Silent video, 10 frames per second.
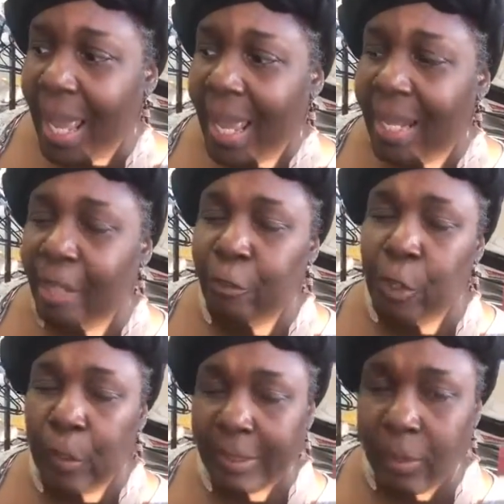And if you
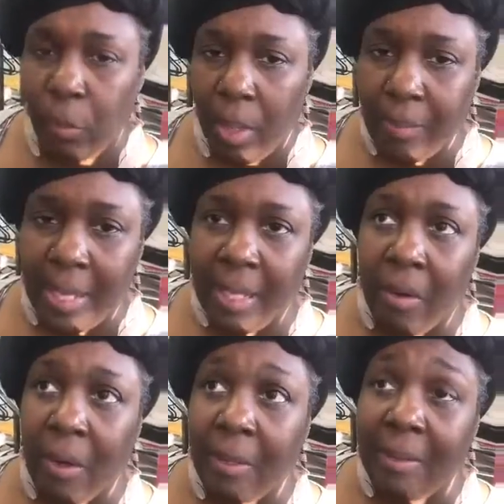know someone
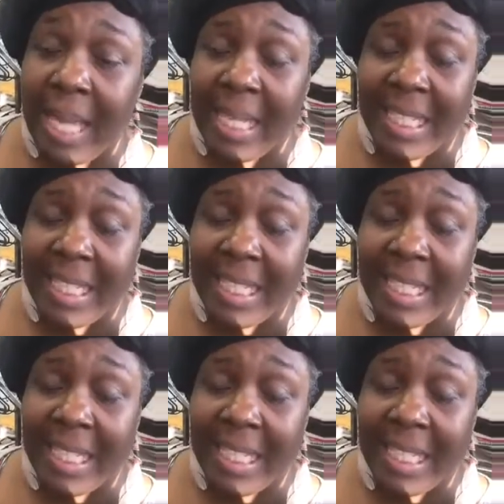that